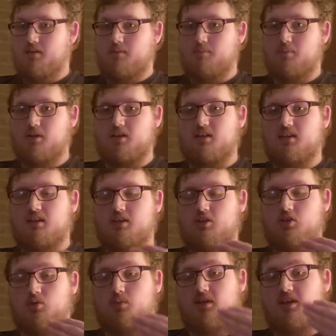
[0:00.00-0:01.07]
But
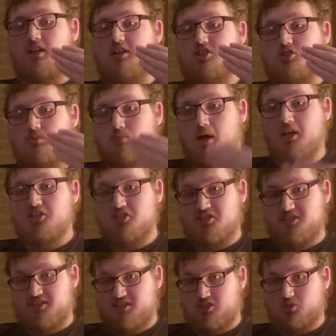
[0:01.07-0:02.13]
doing a
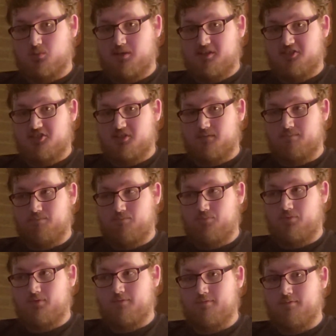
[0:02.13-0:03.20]
Jumanji situation,
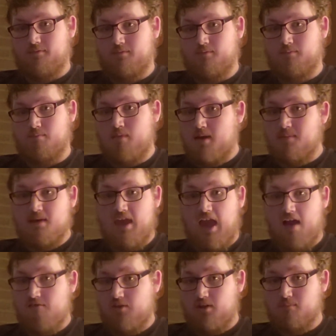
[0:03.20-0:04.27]
maybe
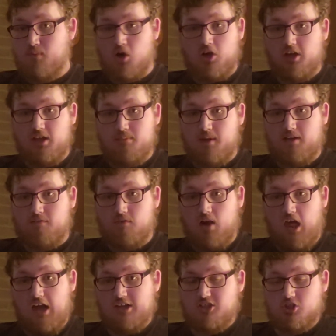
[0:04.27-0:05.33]
having Marty
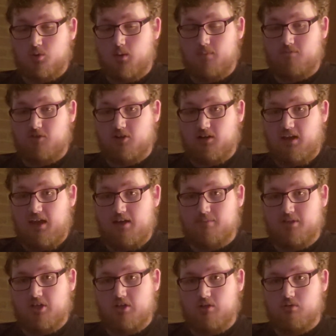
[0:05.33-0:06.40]
McFly show up for a
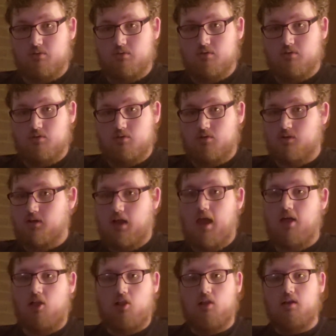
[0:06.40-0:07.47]
cameo, or
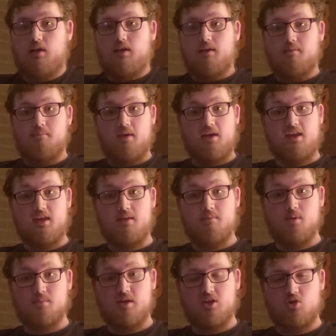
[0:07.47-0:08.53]
hell, make him
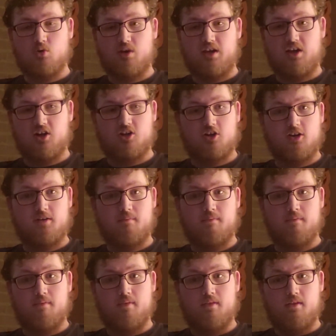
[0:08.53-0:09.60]
a mentor character.
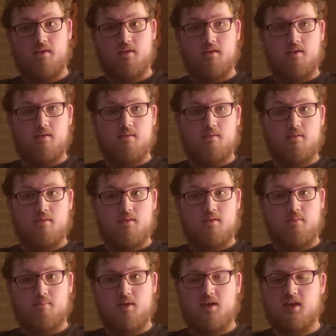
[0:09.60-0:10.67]

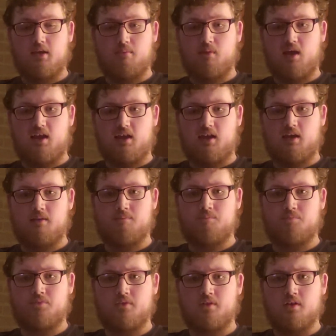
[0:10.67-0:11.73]
Make him like
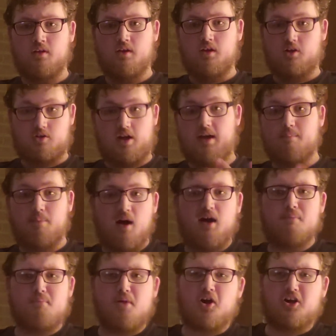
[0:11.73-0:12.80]
Grandpa
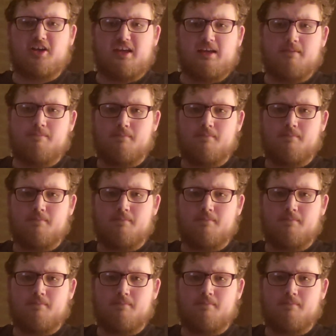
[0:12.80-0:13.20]
Marty.